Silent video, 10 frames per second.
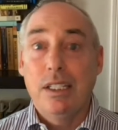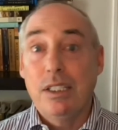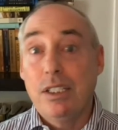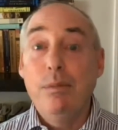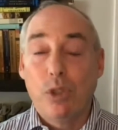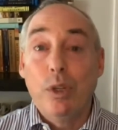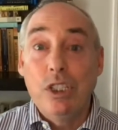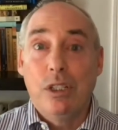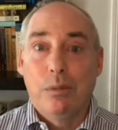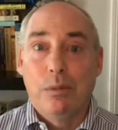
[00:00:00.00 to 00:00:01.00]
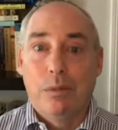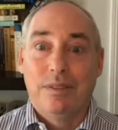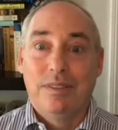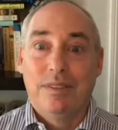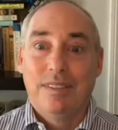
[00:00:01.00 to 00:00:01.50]
it seems
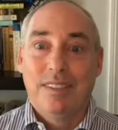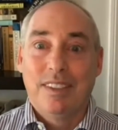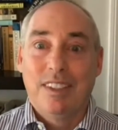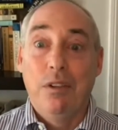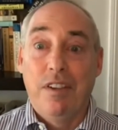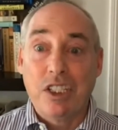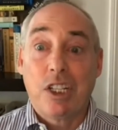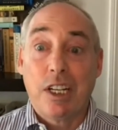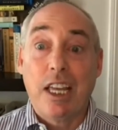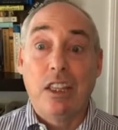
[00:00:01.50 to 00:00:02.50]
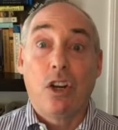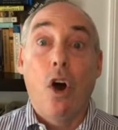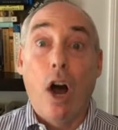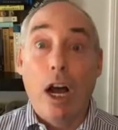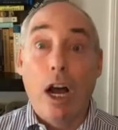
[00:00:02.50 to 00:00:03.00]
reasonable to investigate the
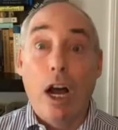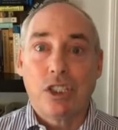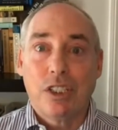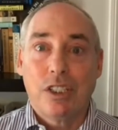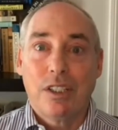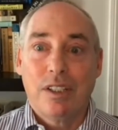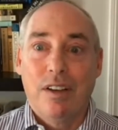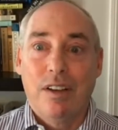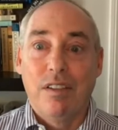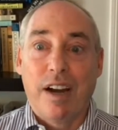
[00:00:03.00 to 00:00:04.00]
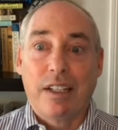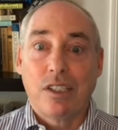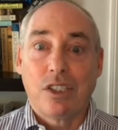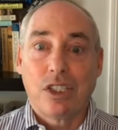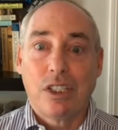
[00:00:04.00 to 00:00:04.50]
causes of the
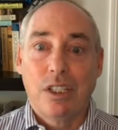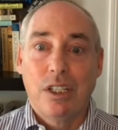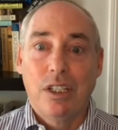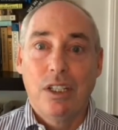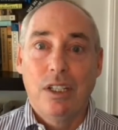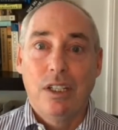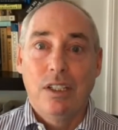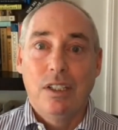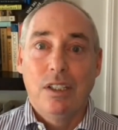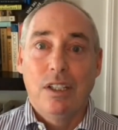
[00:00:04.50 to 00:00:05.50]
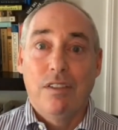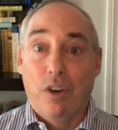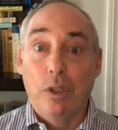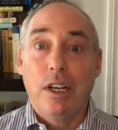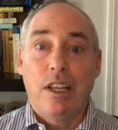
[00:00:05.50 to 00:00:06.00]
violence,
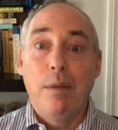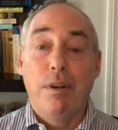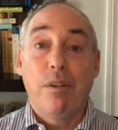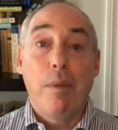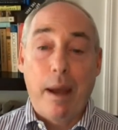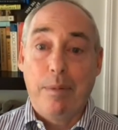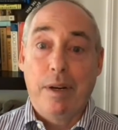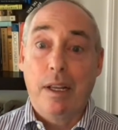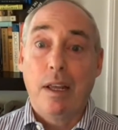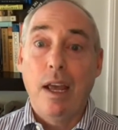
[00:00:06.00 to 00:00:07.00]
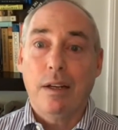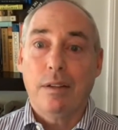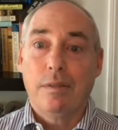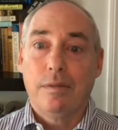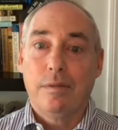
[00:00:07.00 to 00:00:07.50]
if only to keep it from happening again.